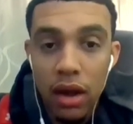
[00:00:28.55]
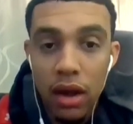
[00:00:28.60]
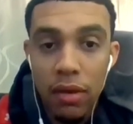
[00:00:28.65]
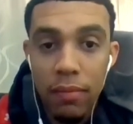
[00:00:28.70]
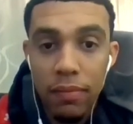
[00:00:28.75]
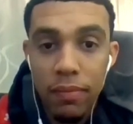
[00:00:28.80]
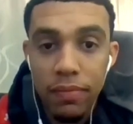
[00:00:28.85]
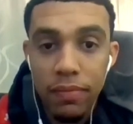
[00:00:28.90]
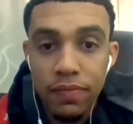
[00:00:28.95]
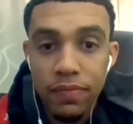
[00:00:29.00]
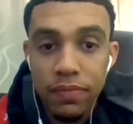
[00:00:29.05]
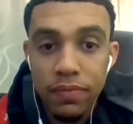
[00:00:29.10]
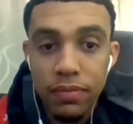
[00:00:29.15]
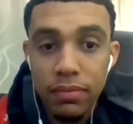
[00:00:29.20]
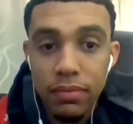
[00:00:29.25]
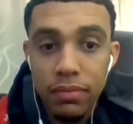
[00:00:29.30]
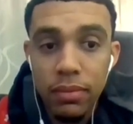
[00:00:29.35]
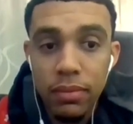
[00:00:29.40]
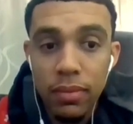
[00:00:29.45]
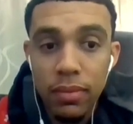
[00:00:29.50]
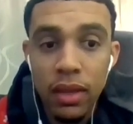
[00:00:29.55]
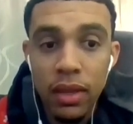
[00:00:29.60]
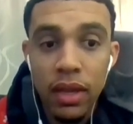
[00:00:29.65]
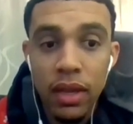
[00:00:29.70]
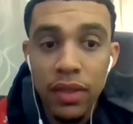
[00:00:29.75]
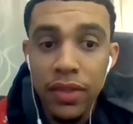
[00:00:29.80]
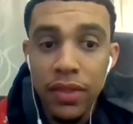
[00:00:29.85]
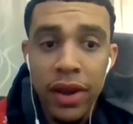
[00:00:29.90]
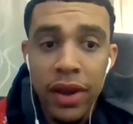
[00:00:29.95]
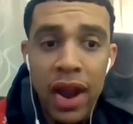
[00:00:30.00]
Um,
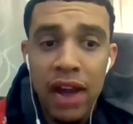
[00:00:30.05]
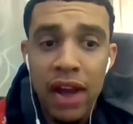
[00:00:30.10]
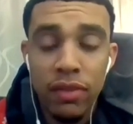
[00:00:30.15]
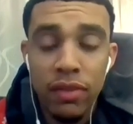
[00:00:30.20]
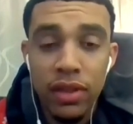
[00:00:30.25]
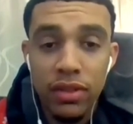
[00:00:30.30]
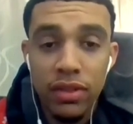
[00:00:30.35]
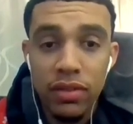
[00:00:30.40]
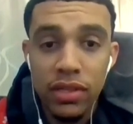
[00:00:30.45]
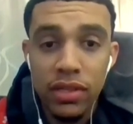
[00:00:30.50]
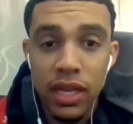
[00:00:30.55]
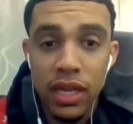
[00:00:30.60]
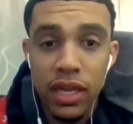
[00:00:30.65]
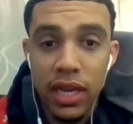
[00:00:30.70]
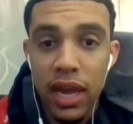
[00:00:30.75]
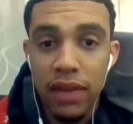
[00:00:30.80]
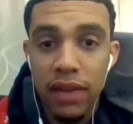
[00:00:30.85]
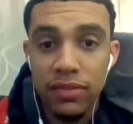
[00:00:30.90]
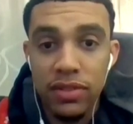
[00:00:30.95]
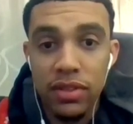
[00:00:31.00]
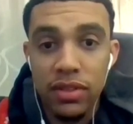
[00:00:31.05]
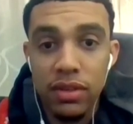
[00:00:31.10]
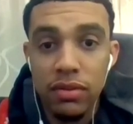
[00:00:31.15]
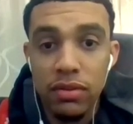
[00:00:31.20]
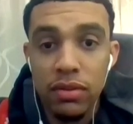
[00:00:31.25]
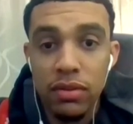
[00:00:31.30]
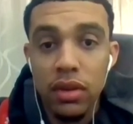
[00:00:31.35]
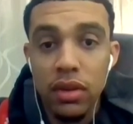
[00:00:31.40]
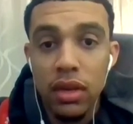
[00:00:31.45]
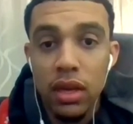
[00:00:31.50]
there halfway through the second half.
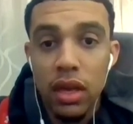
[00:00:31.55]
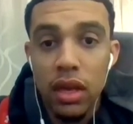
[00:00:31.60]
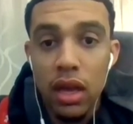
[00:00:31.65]
So